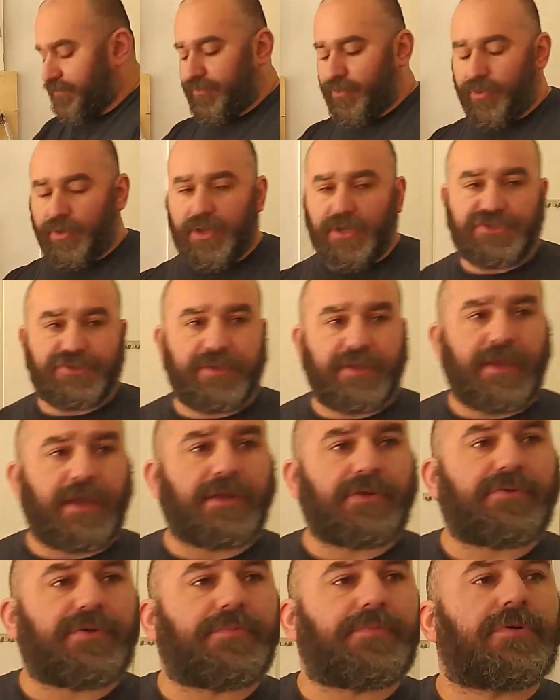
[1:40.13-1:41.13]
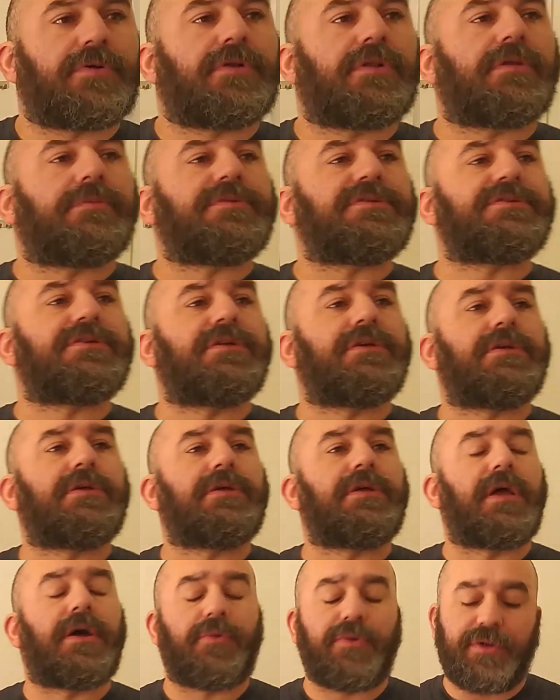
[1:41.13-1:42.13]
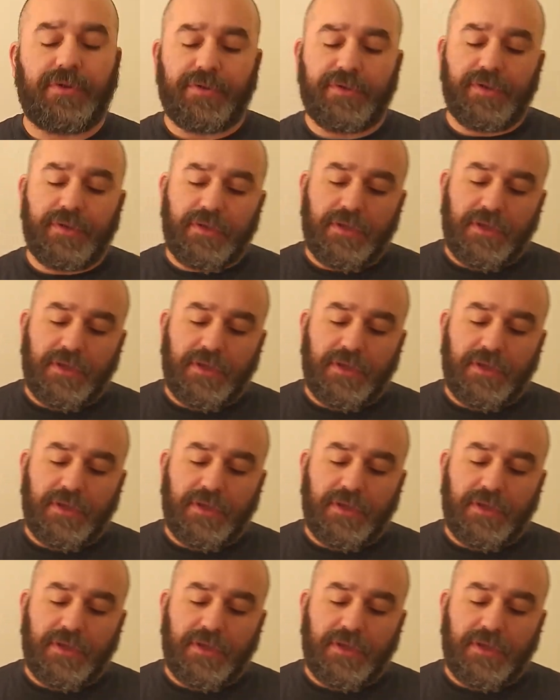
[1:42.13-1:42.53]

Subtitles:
Crush hand grippers. Let me see. Yeah, we're good.